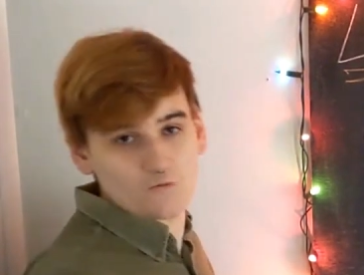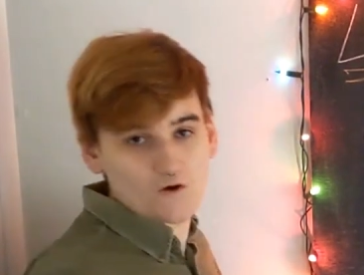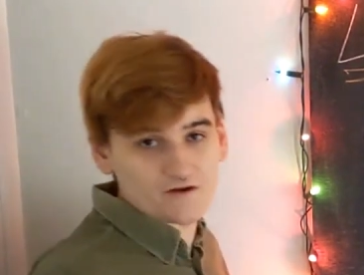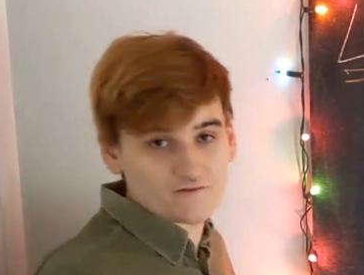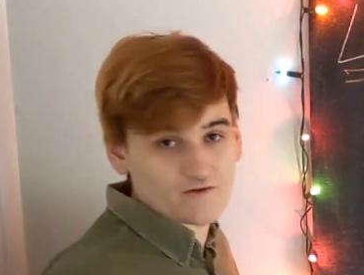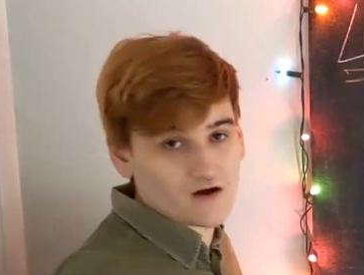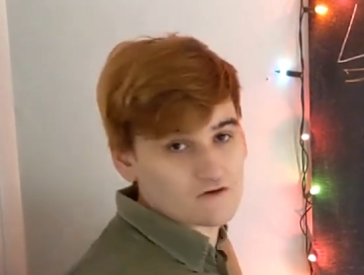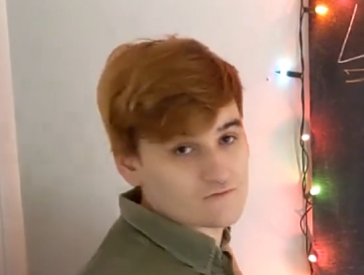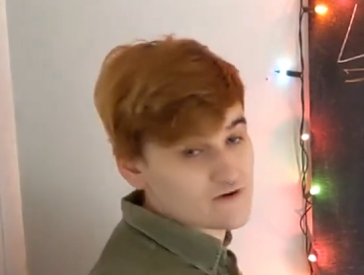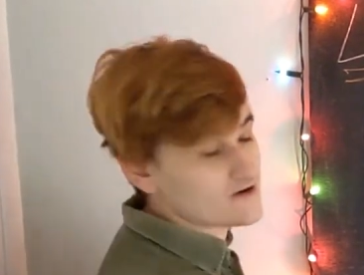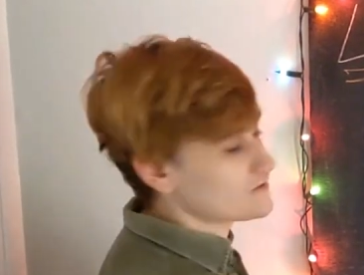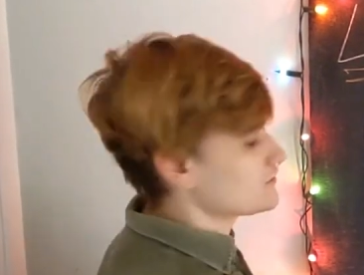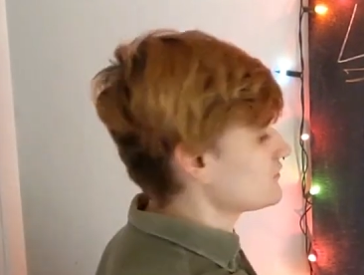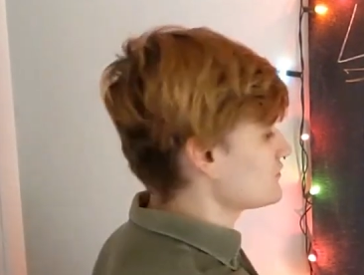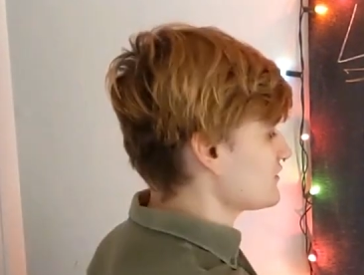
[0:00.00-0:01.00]
one of our
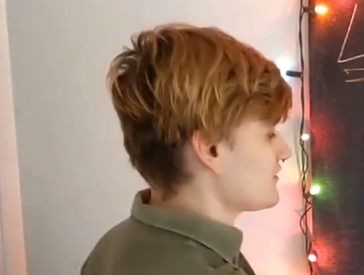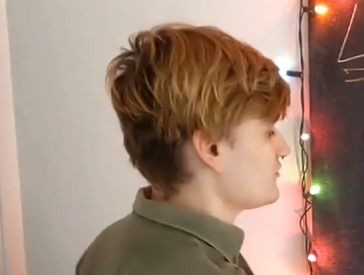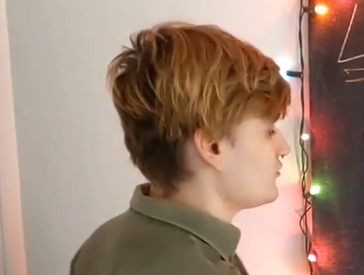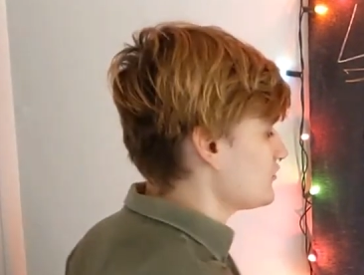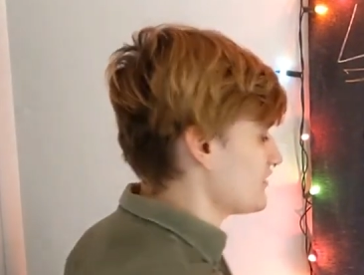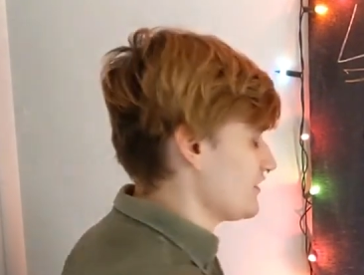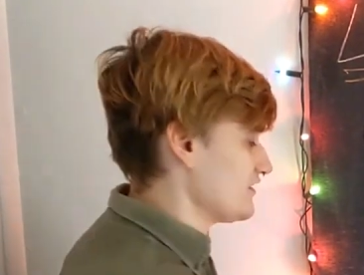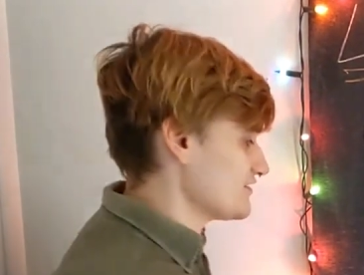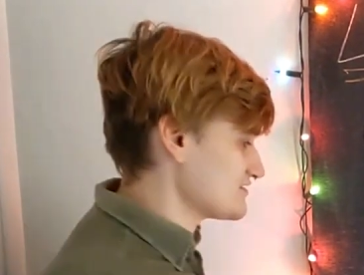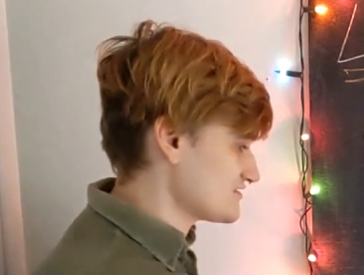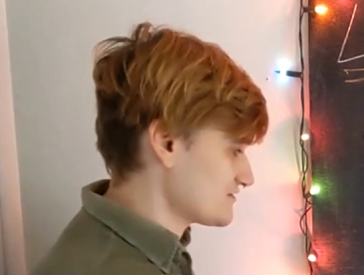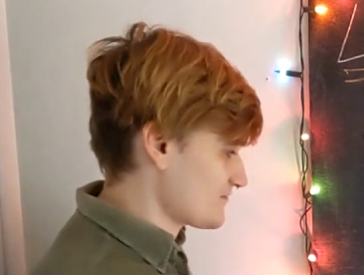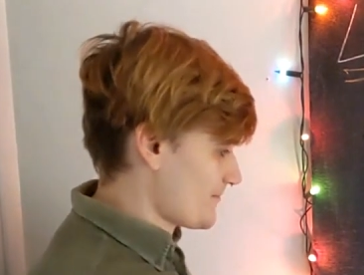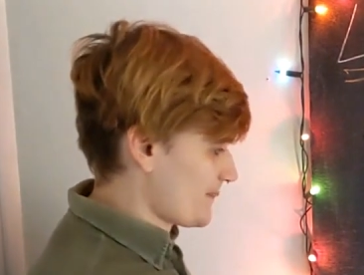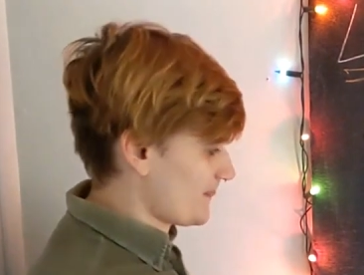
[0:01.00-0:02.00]
real
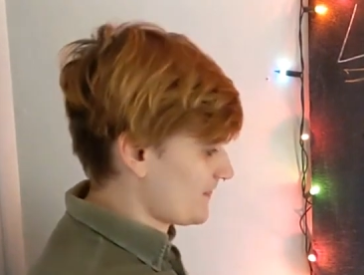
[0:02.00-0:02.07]
coordinates.